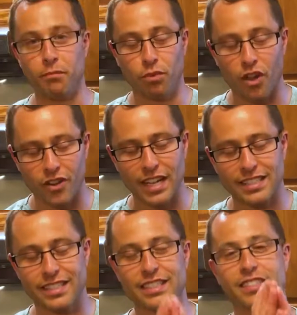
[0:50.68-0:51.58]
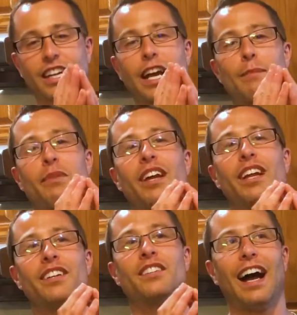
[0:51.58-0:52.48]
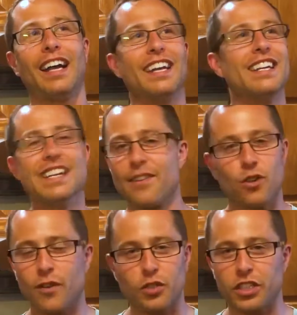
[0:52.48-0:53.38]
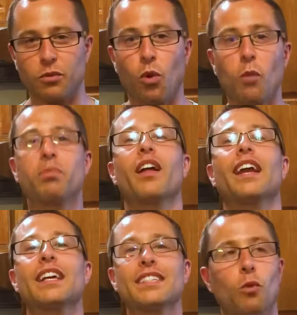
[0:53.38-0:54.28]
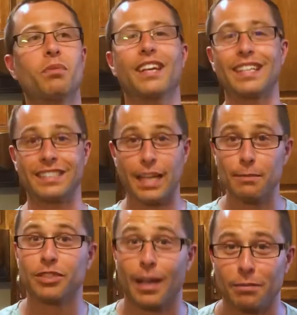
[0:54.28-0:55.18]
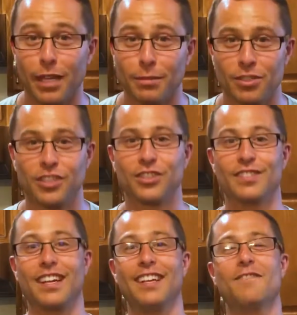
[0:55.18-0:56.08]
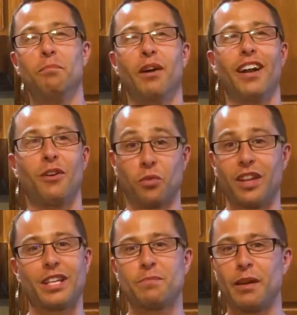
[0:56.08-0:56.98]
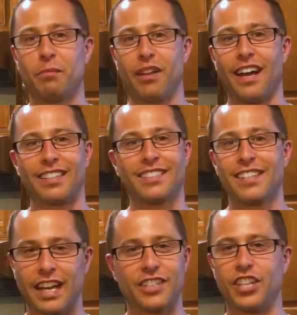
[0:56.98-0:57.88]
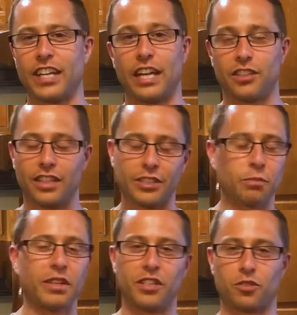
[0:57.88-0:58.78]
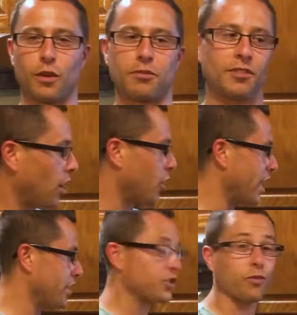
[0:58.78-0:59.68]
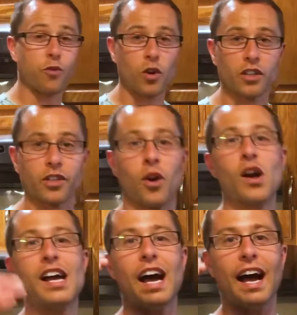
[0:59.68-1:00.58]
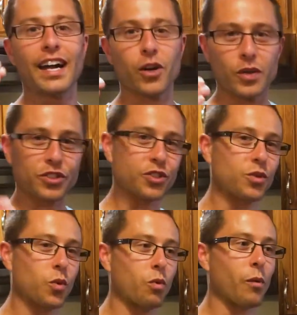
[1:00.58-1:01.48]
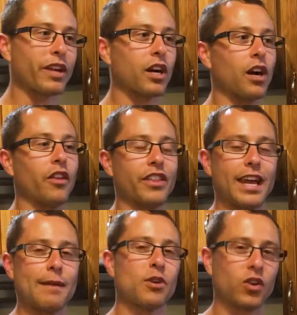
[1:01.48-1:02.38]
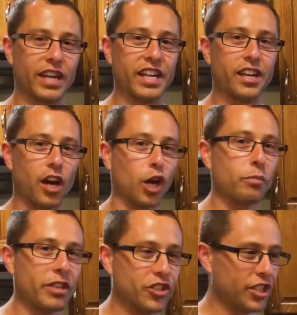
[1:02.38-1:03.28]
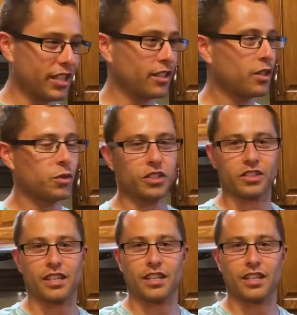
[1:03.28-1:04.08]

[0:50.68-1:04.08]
brother heads this thing up, and I never ever did role-playing tabletop games, I should say. But it really has been a blast. You gotta check it out. The links will be in the description. Okay, so for it though, I always do what we call the MRE RPG, which is